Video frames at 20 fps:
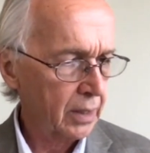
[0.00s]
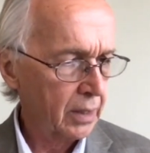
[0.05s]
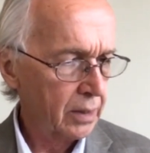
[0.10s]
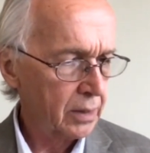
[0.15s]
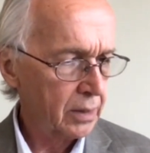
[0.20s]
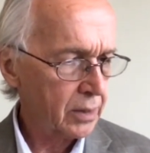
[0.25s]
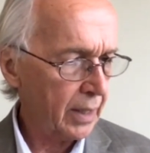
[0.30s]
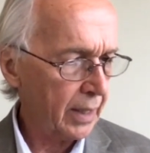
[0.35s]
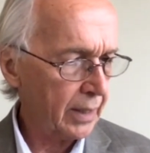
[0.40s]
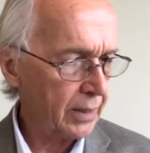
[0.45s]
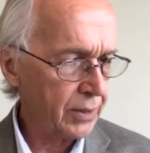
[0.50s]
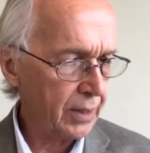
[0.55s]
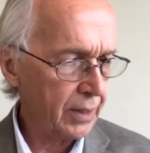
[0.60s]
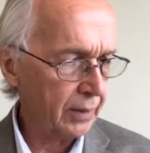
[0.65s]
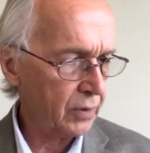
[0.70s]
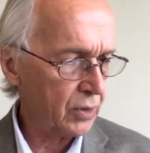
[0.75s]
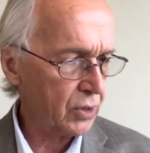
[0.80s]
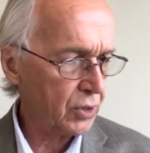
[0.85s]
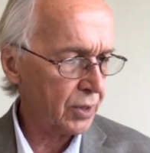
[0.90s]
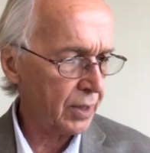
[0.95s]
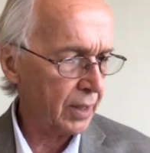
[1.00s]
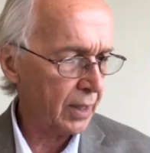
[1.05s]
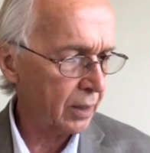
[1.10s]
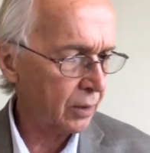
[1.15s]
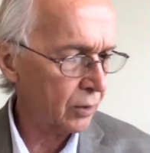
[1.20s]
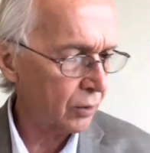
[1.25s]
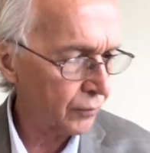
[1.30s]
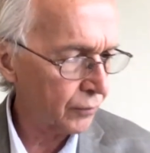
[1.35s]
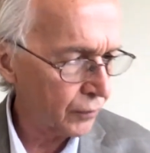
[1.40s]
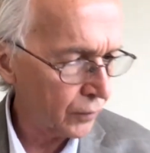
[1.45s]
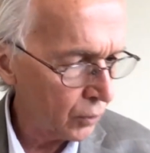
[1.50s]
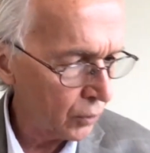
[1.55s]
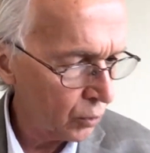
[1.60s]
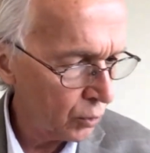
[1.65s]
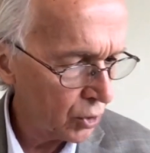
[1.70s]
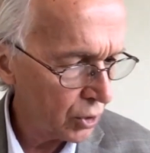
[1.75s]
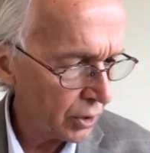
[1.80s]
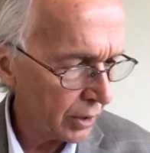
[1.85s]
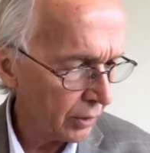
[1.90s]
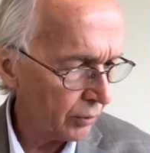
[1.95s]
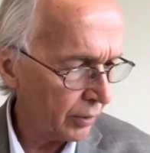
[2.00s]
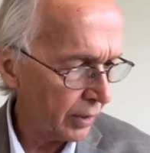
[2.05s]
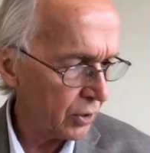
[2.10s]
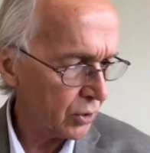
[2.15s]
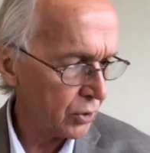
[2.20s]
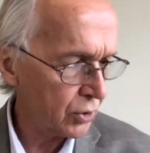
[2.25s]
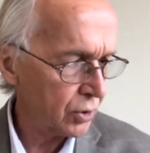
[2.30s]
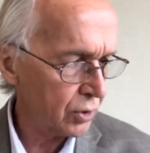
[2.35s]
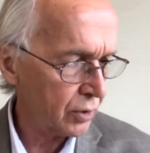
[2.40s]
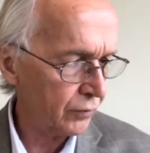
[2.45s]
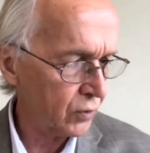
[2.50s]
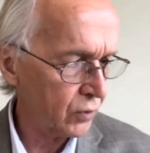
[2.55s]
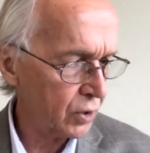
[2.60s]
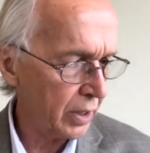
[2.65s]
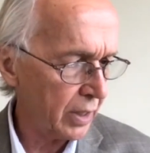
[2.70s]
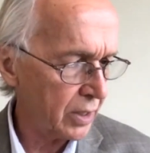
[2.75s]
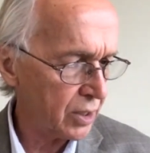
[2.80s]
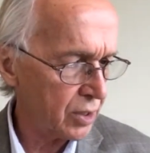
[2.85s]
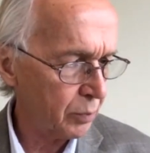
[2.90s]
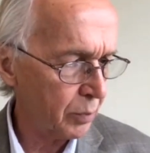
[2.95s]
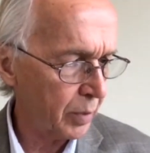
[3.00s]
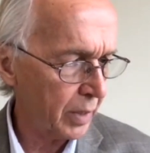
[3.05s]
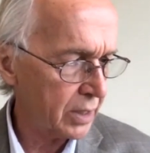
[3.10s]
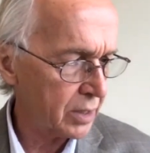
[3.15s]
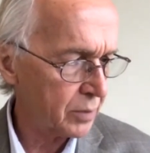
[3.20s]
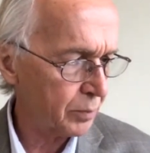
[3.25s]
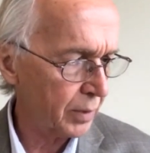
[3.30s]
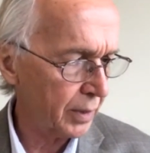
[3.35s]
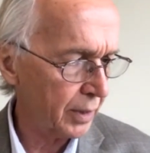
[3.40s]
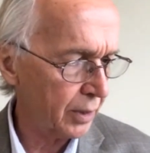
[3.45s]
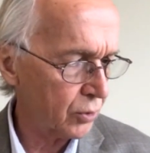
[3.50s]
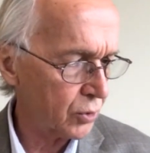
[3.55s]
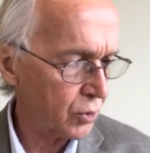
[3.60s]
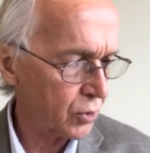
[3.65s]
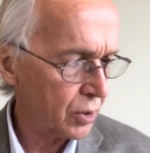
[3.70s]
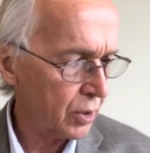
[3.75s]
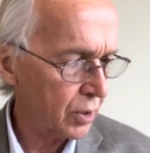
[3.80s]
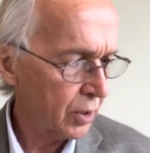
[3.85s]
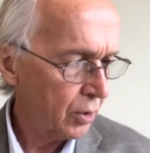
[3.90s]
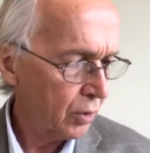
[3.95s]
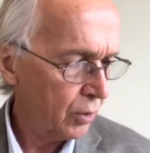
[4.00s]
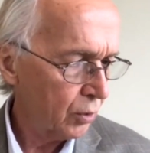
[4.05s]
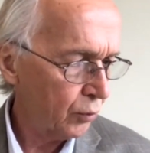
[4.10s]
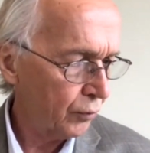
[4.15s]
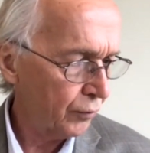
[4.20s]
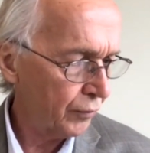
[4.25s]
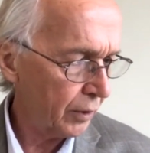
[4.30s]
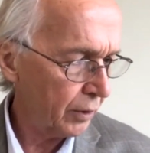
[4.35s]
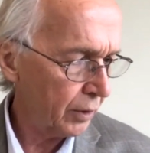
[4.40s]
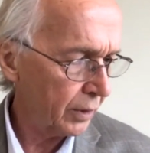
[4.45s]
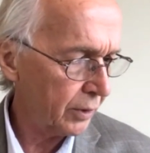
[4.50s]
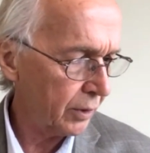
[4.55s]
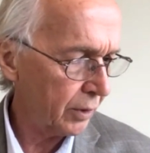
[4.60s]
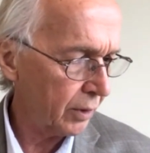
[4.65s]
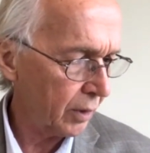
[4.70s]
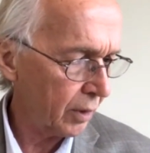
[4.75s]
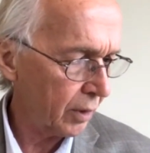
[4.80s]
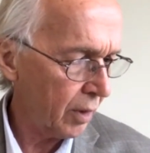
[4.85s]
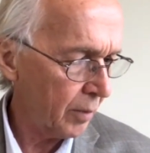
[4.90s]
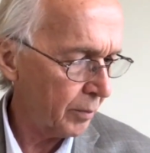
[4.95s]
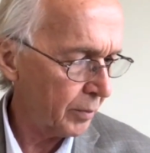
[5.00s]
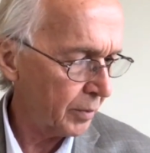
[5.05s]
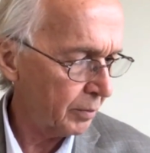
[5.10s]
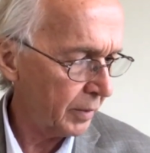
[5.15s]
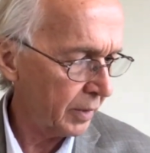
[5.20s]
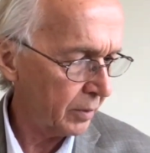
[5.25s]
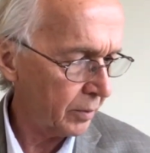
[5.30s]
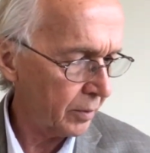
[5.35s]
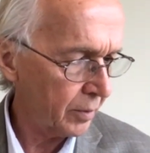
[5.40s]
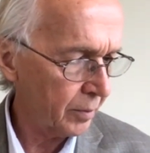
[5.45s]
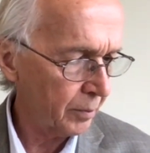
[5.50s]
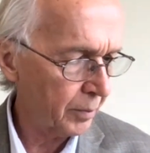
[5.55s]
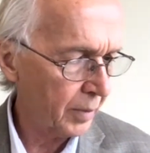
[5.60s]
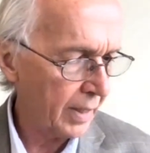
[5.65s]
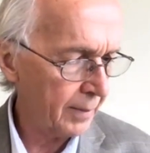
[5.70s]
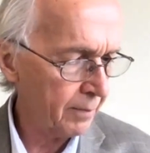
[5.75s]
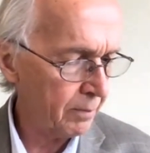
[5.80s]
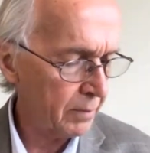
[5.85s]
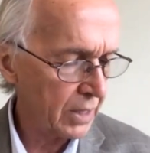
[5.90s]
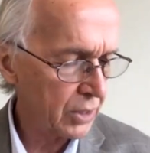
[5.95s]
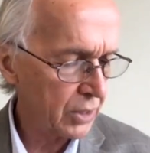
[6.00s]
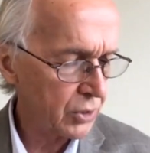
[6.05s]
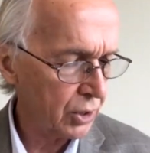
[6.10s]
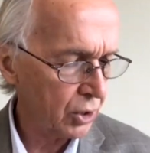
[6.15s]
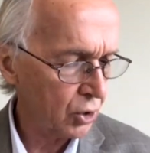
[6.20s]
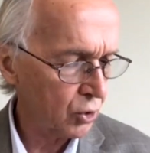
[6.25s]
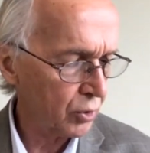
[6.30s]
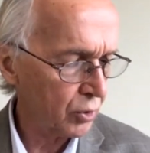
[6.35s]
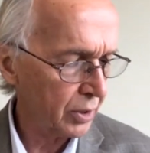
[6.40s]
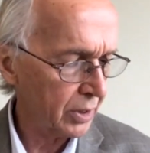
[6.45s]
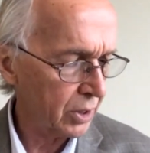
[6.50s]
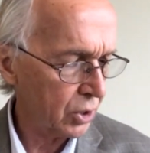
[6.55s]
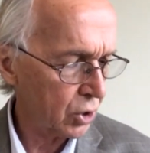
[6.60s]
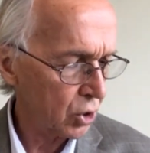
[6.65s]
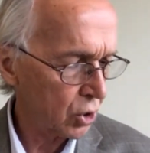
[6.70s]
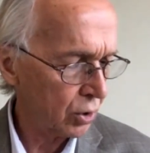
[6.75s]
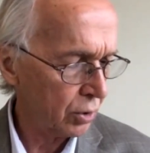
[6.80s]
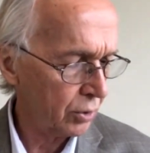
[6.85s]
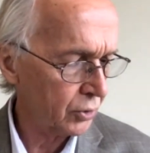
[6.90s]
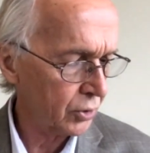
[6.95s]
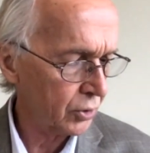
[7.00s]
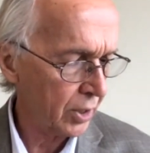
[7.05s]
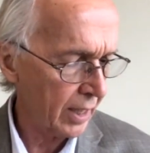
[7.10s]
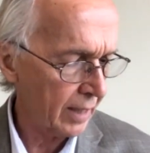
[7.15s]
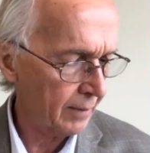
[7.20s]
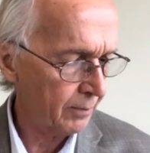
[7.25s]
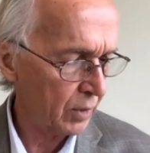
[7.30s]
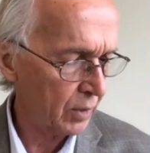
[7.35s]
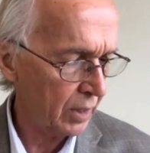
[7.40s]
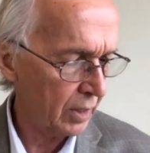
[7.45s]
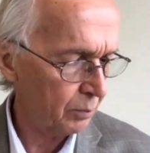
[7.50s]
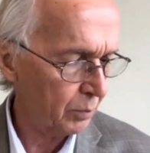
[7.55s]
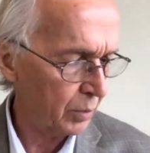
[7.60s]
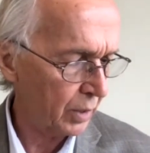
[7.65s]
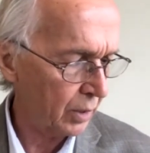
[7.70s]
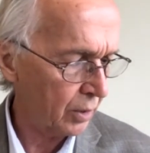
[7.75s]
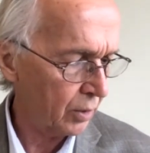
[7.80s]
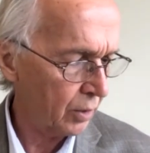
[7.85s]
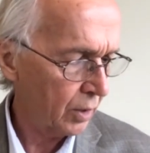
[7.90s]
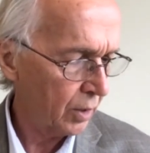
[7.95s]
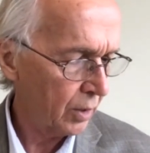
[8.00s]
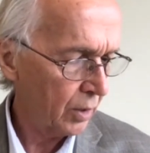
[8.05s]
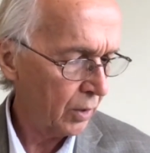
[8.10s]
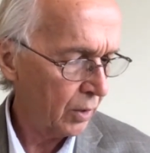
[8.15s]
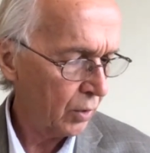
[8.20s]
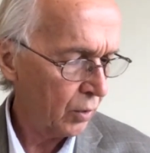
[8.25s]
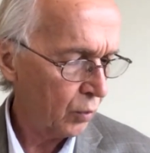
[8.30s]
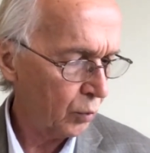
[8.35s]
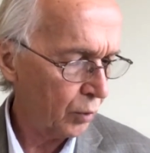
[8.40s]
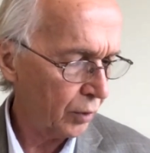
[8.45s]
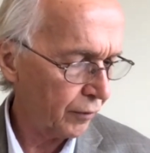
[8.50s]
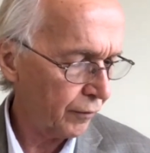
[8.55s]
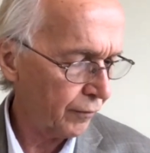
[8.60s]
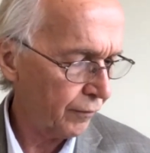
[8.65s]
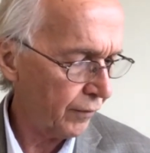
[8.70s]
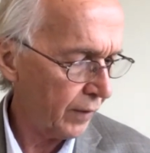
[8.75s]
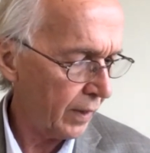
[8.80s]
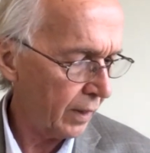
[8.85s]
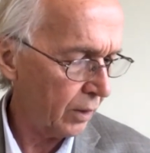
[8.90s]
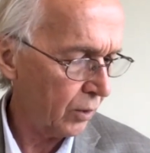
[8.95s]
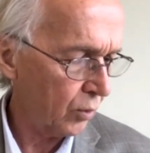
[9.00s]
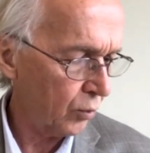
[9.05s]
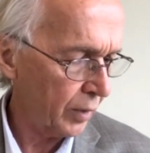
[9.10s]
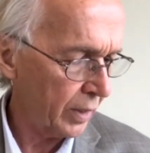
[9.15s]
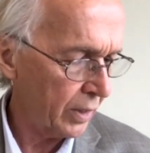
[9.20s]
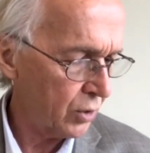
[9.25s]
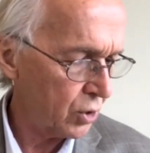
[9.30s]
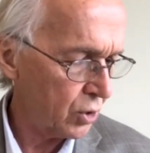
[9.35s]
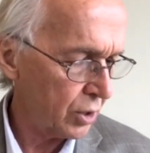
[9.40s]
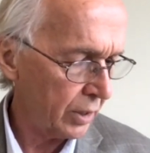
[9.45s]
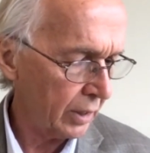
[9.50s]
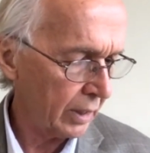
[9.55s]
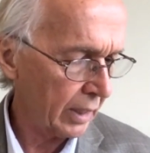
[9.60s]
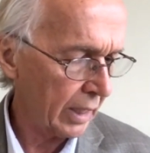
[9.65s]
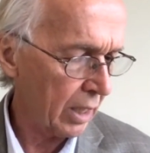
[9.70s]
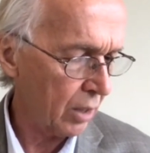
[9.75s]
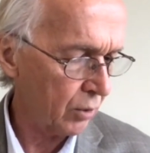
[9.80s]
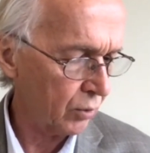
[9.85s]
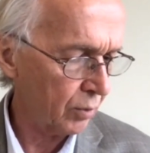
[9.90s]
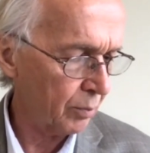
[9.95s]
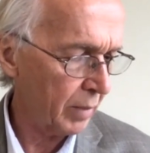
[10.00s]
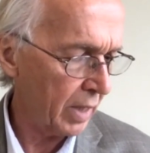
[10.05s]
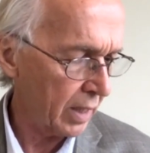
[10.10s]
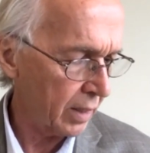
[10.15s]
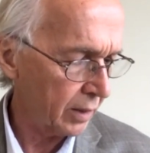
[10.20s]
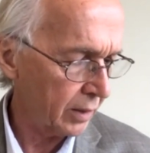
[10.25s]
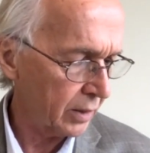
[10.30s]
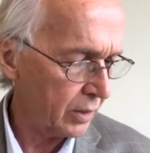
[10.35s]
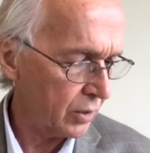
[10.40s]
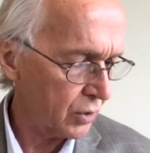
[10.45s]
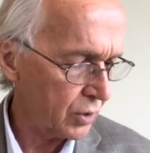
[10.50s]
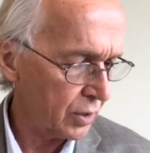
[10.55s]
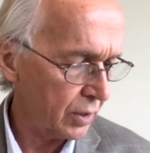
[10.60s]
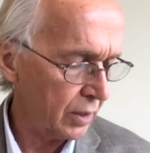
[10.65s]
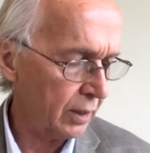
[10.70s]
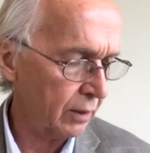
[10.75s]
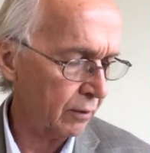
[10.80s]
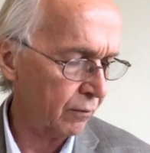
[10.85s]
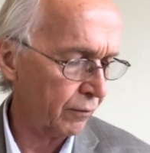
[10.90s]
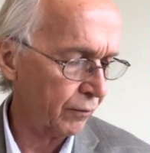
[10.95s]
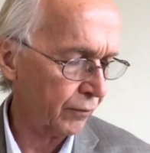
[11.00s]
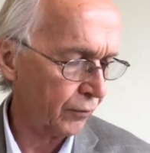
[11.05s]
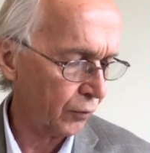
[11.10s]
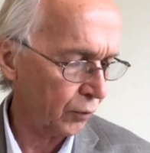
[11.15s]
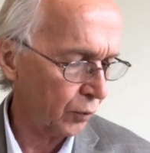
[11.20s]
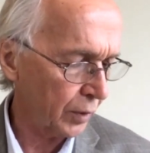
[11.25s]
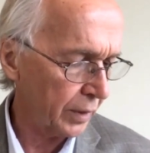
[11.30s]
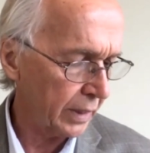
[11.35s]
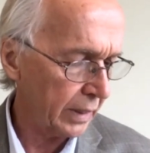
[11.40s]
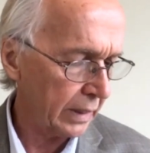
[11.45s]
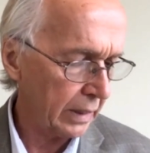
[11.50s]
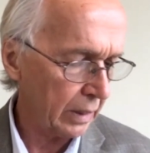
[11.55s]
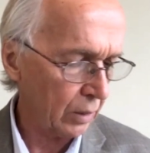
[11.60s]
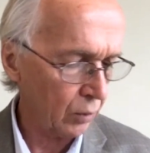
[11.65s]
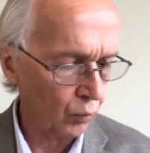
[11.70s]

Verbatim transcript: Scott set the standard for new generations of jazz bass players who varied their accompaniment by mixing traditional timekeeping with far-ranging counter melodies in free